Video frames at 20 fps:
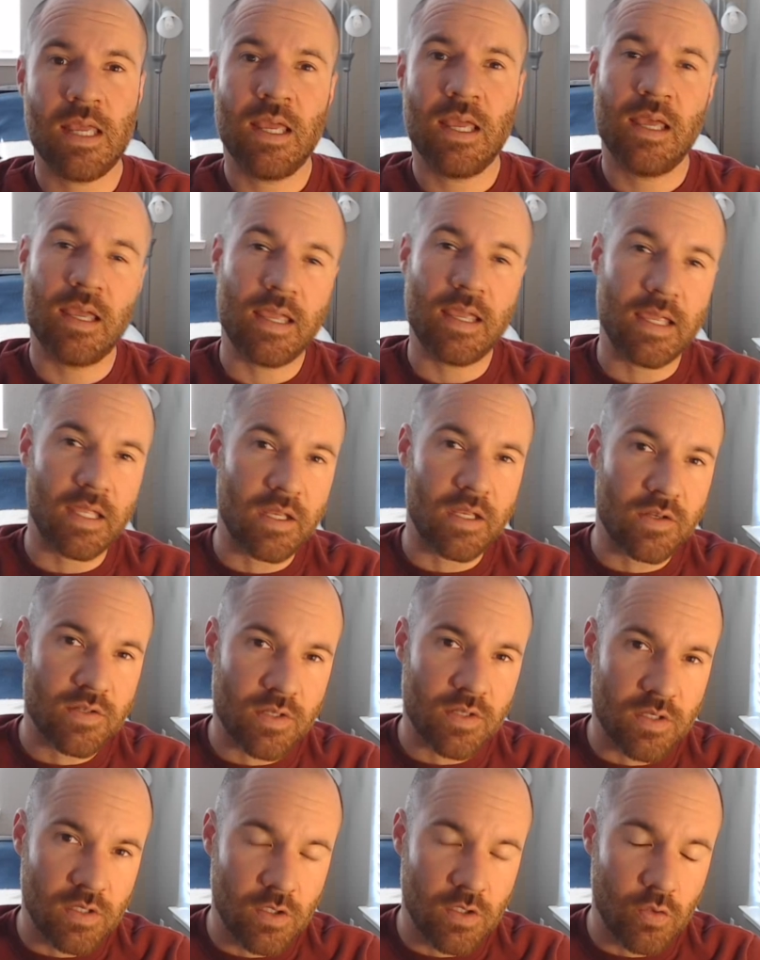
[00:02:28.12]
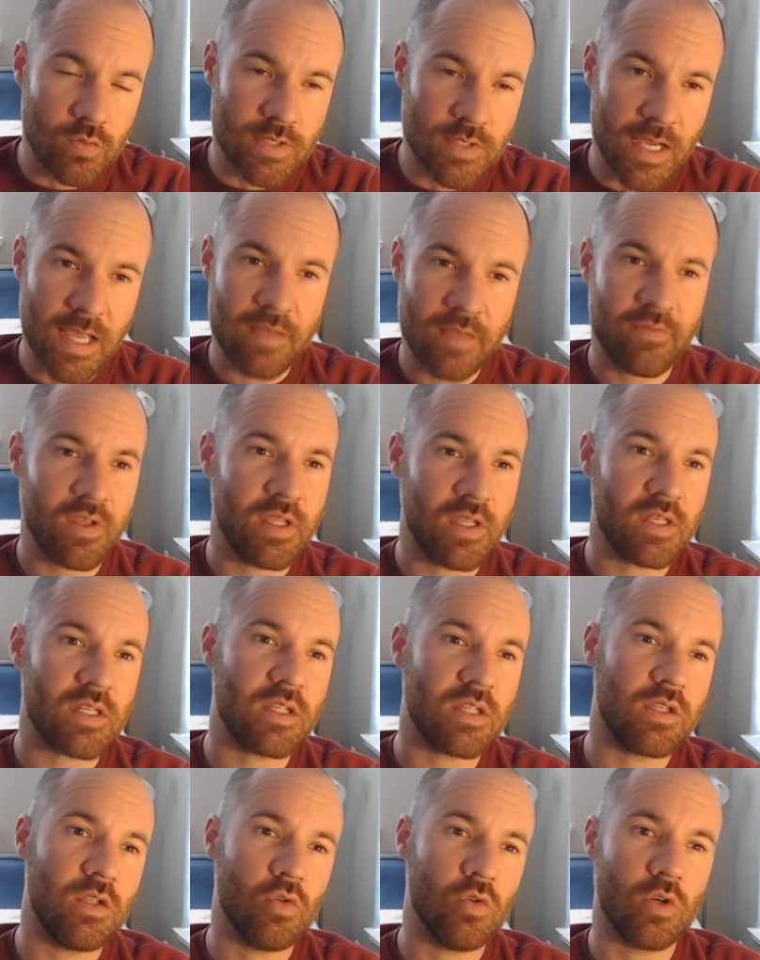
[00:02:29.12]
And you dive in,
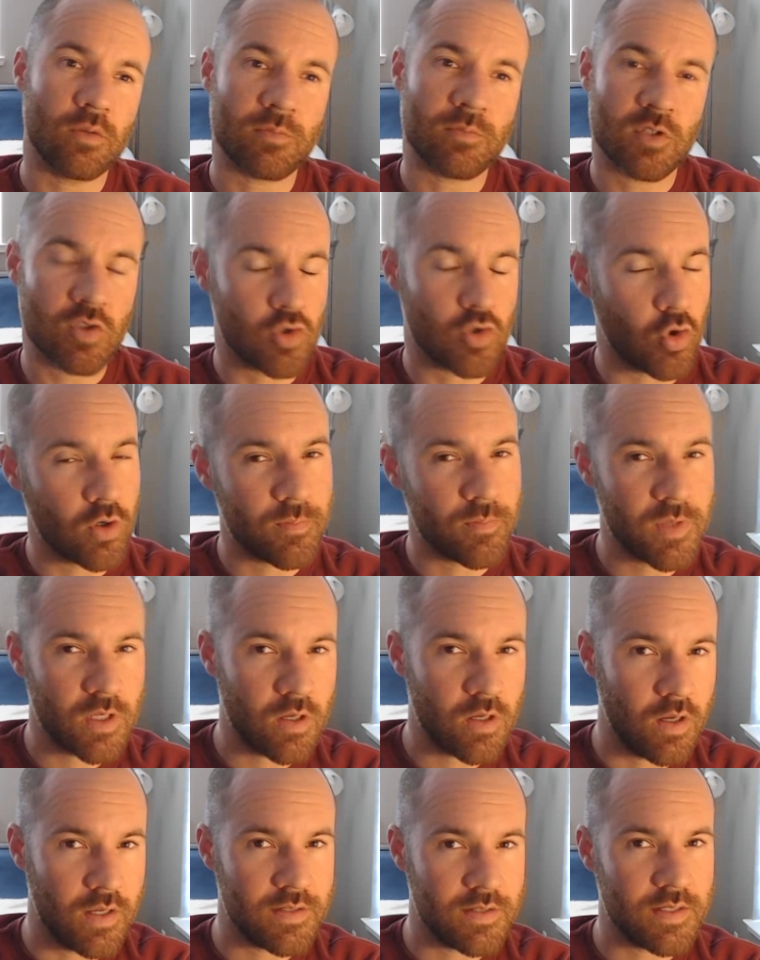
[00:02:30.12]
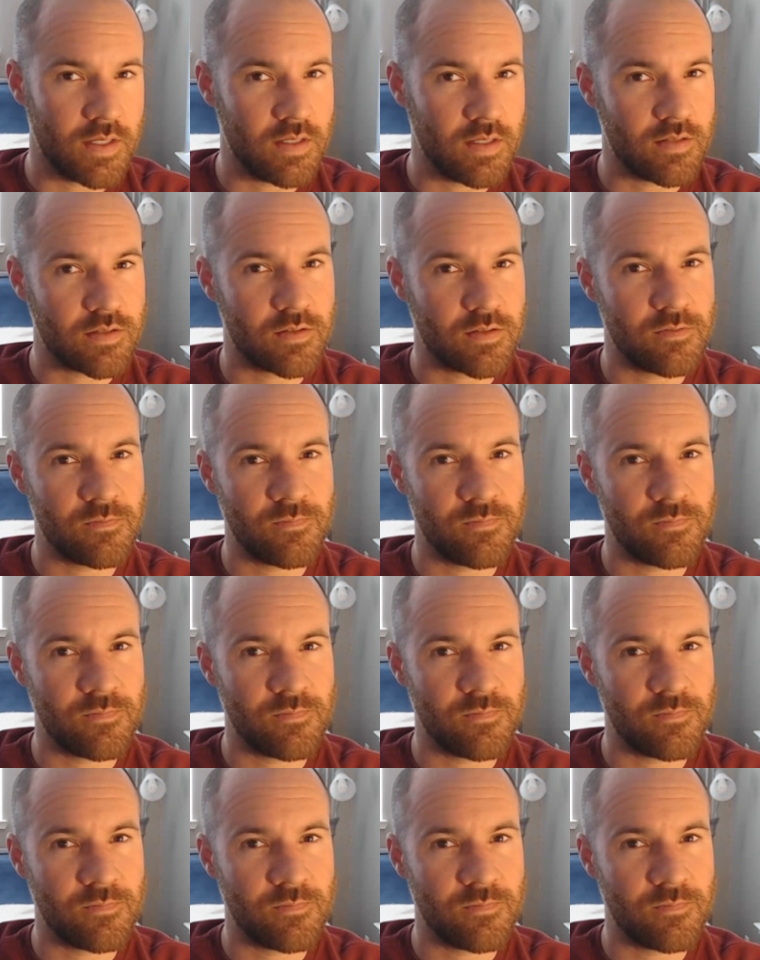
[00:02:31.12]
you absorb the content,